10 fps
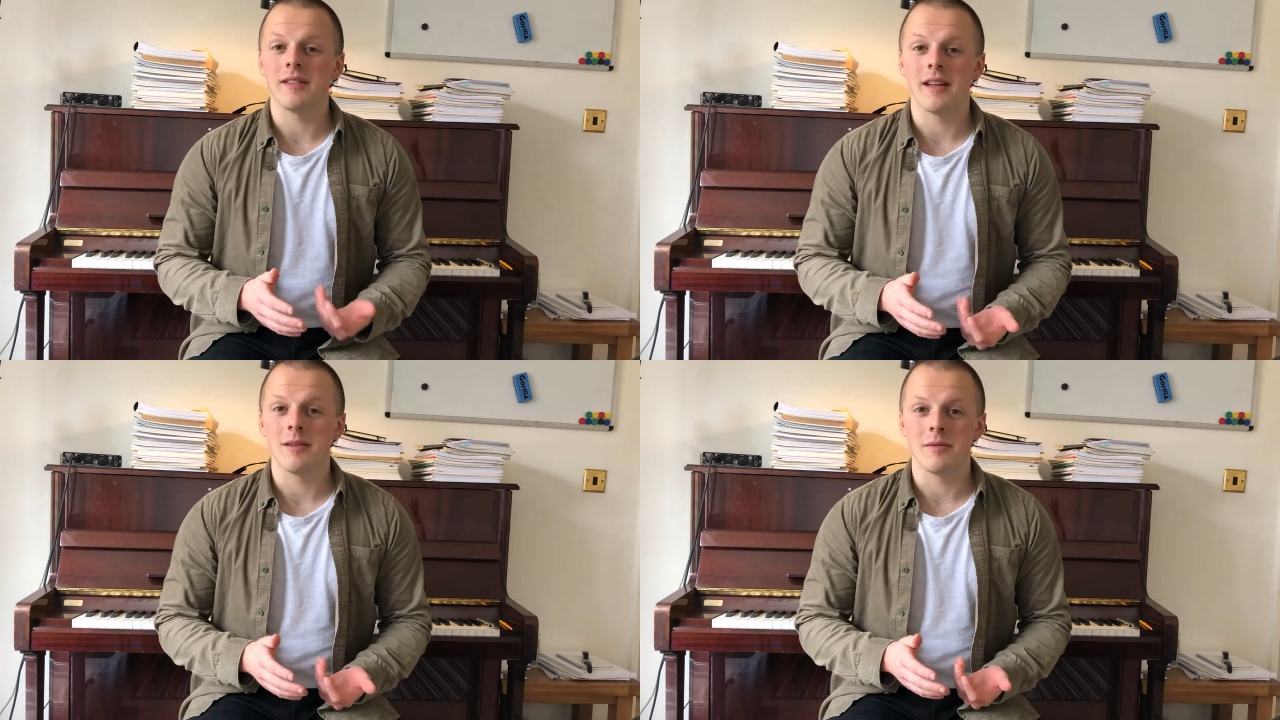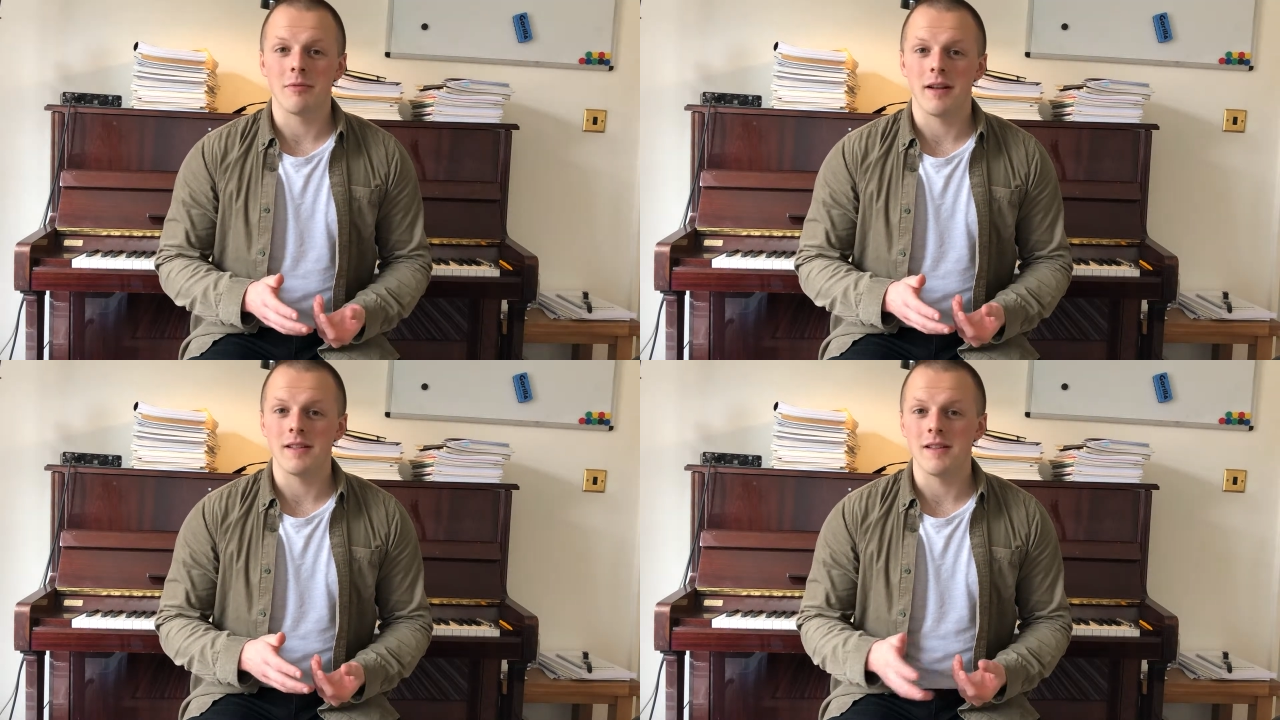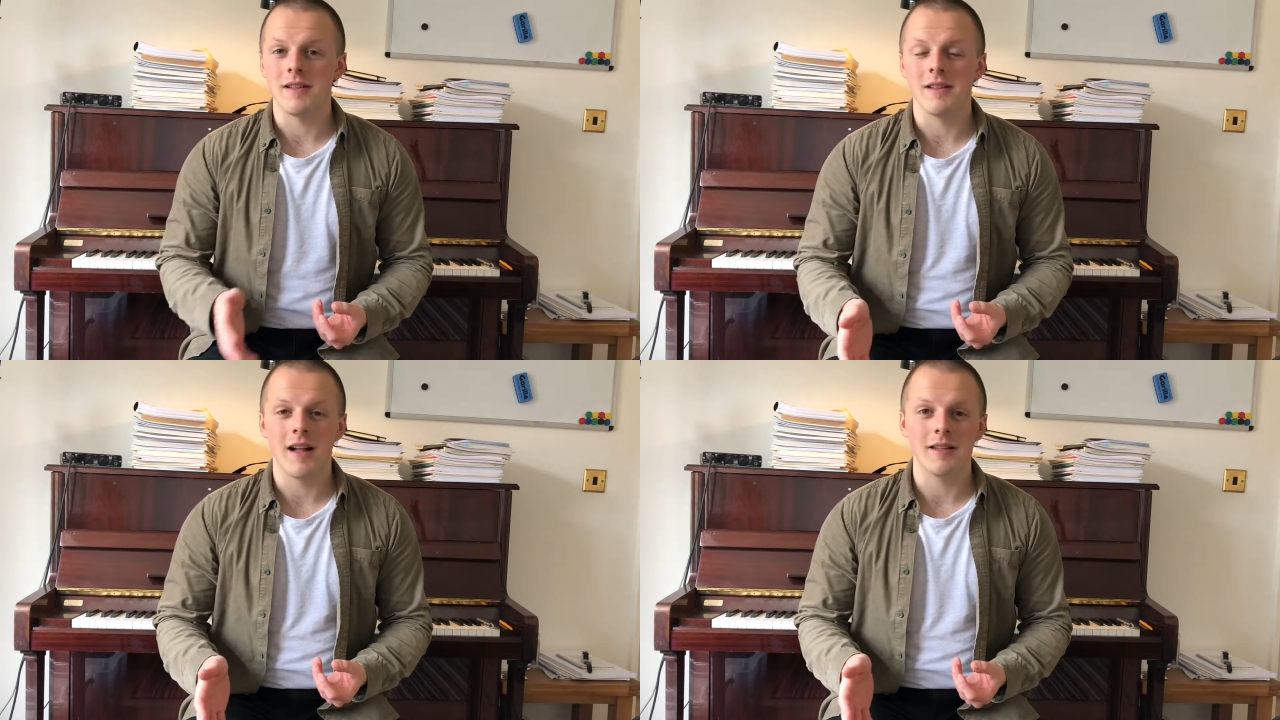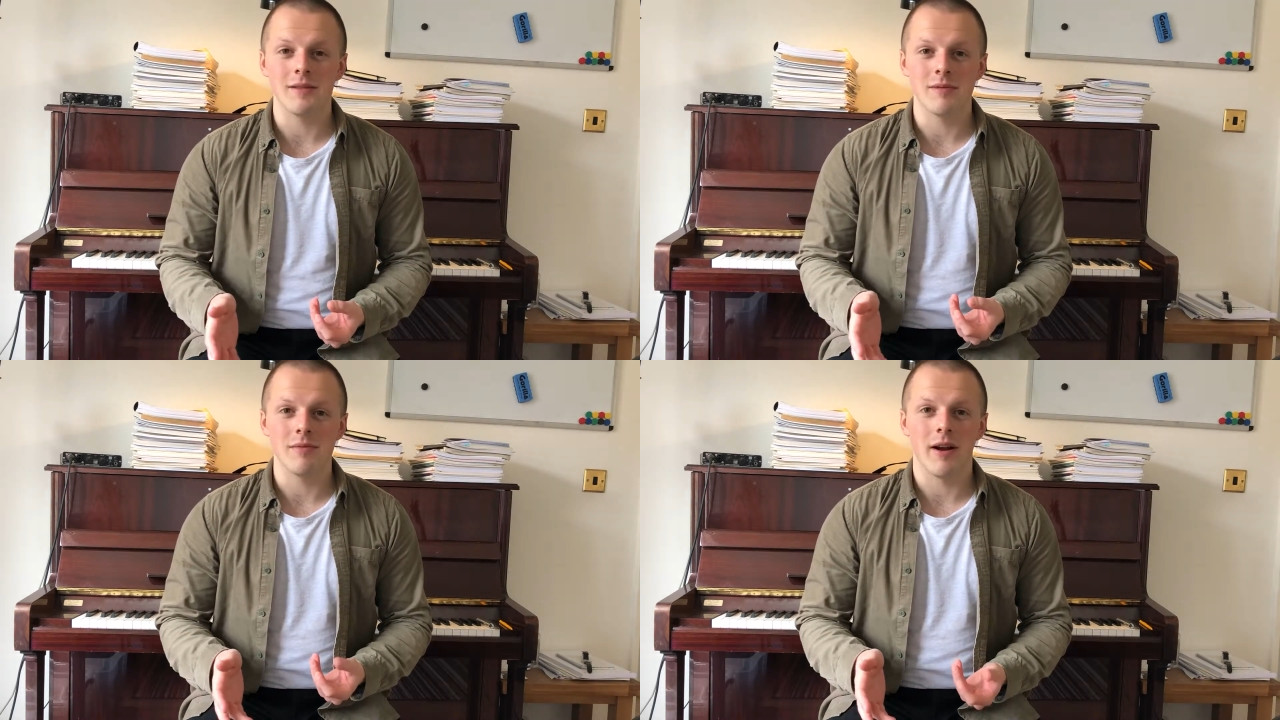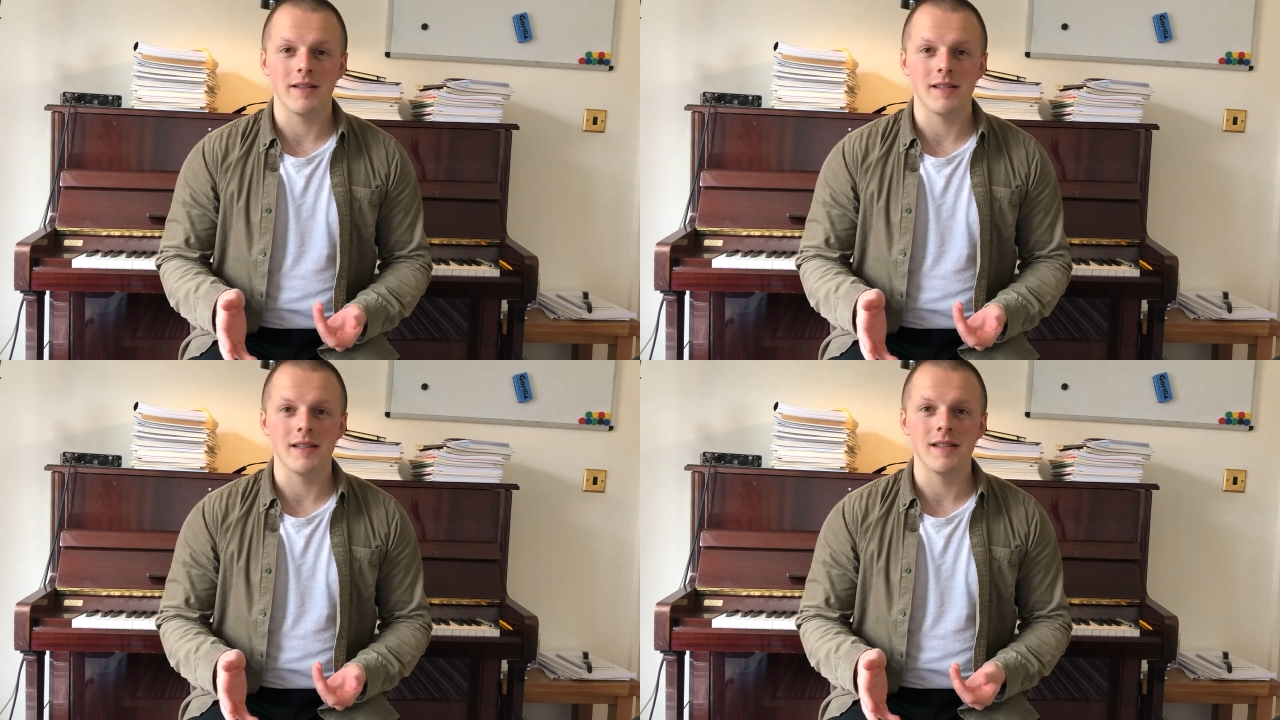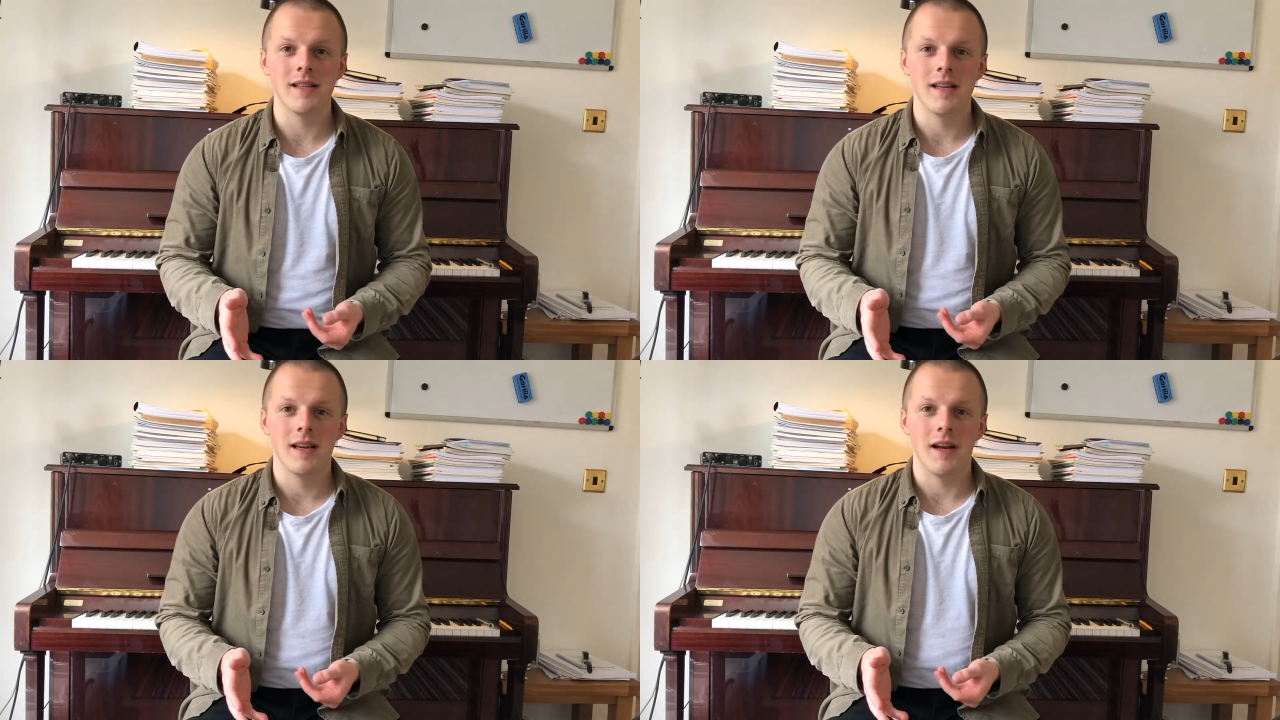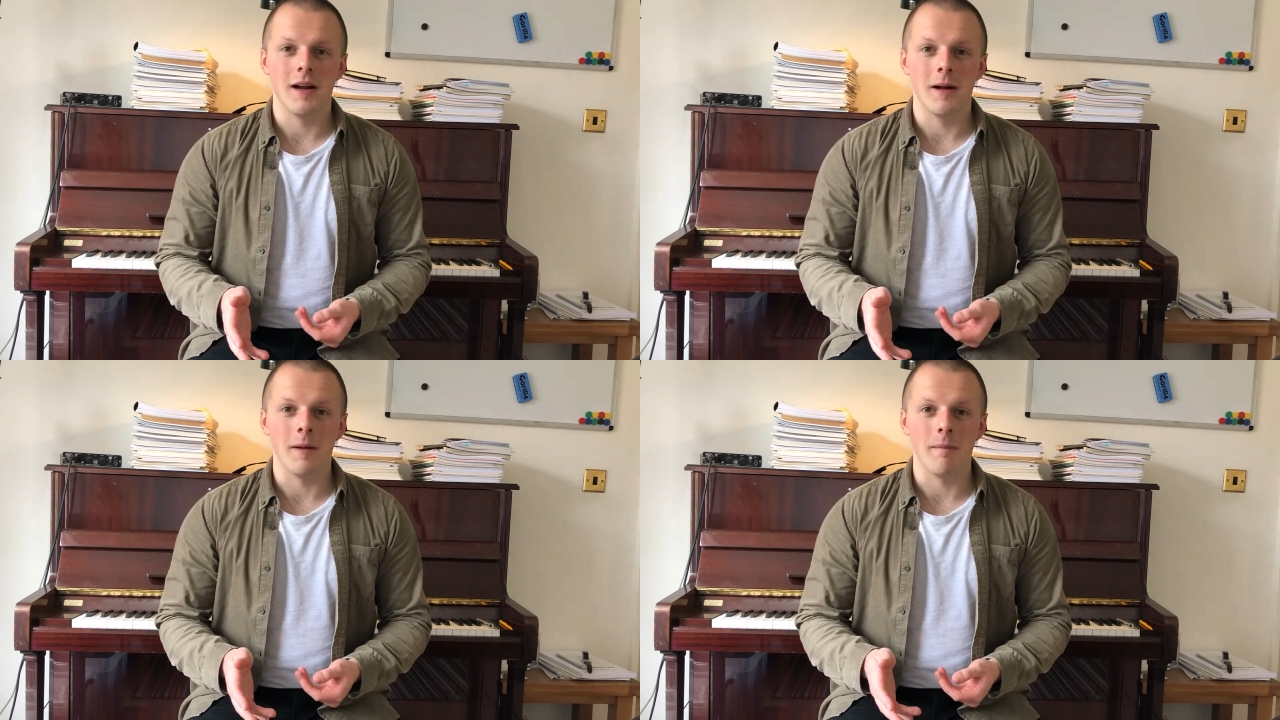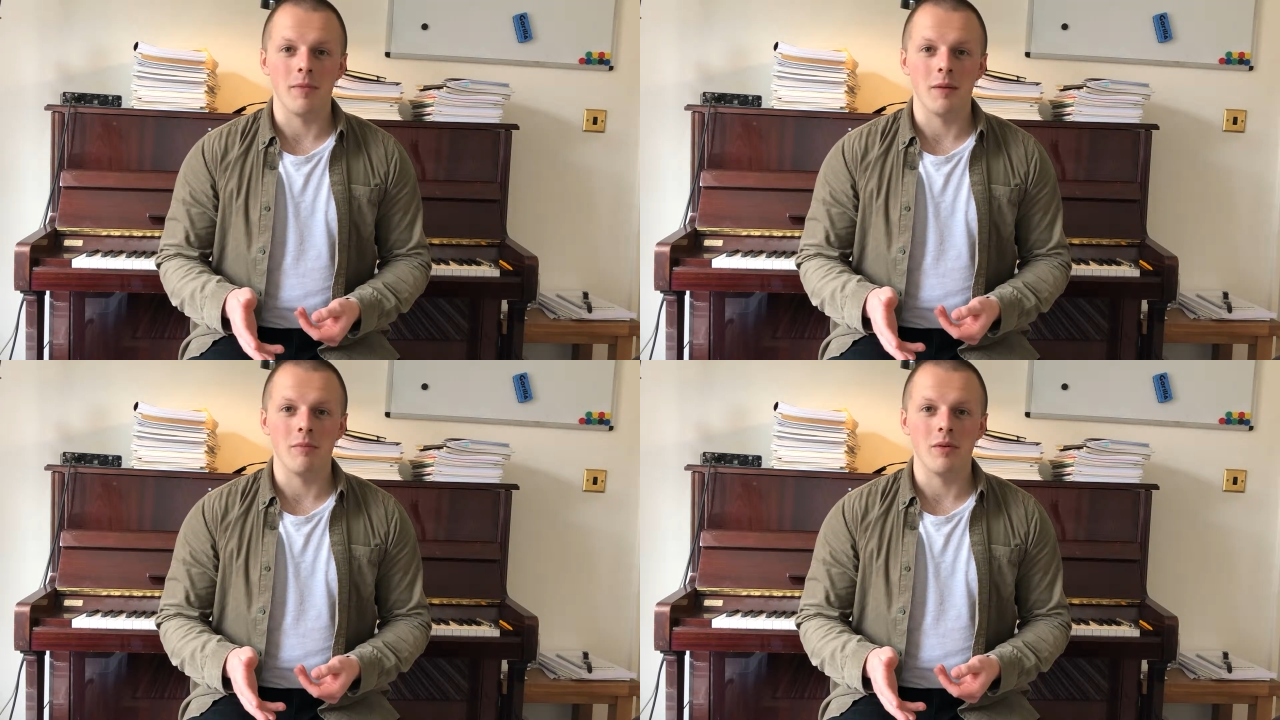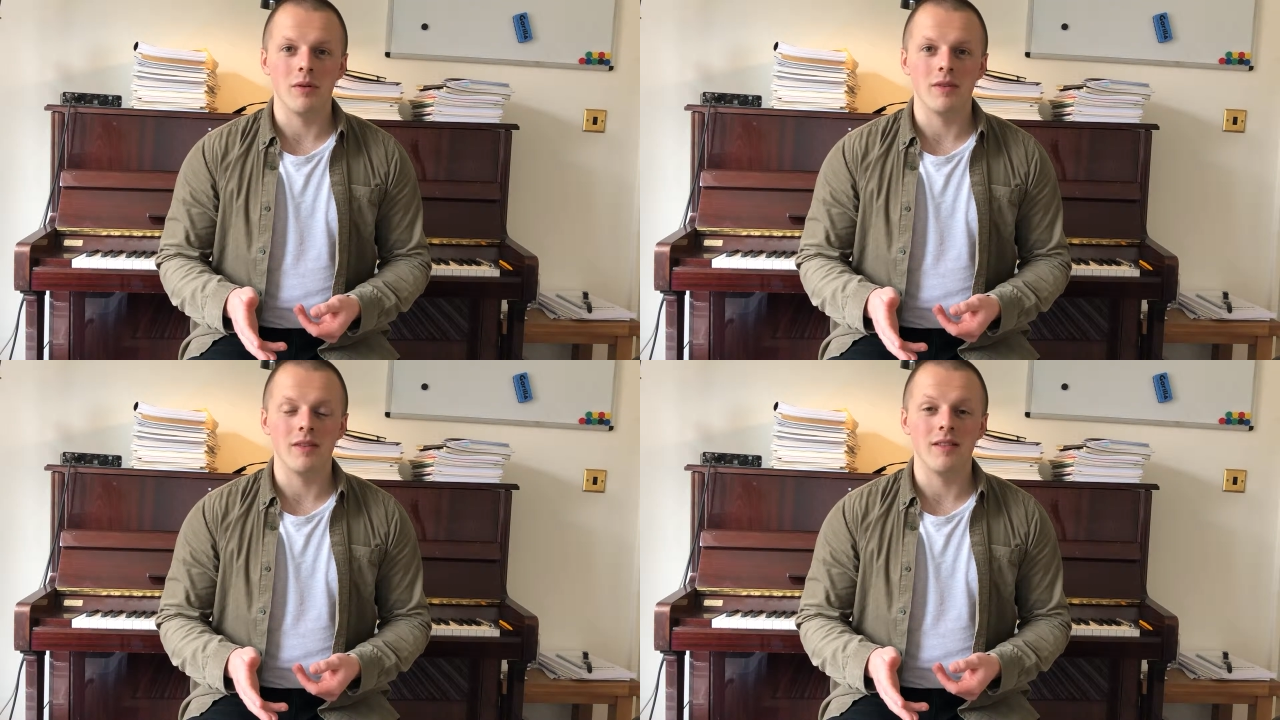get them to practice, you're telling them to practice, but